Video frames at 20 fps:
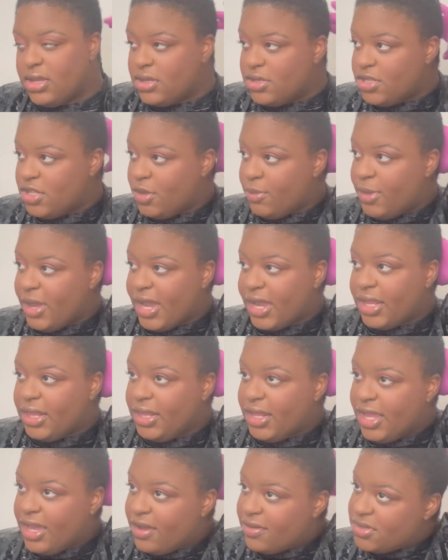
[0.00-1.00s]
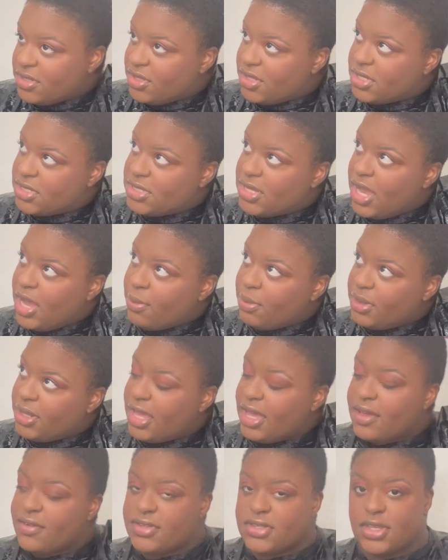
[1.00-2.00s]
to the back left to the
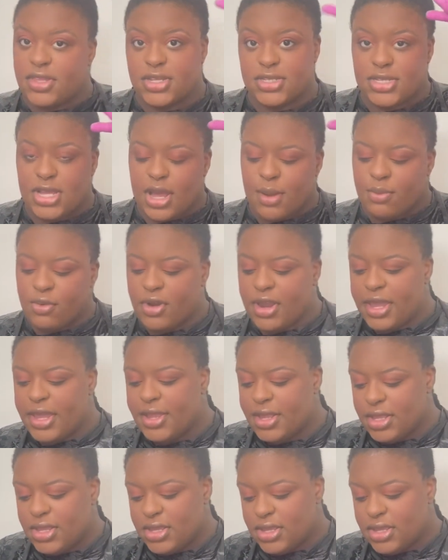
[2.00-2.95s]
top right.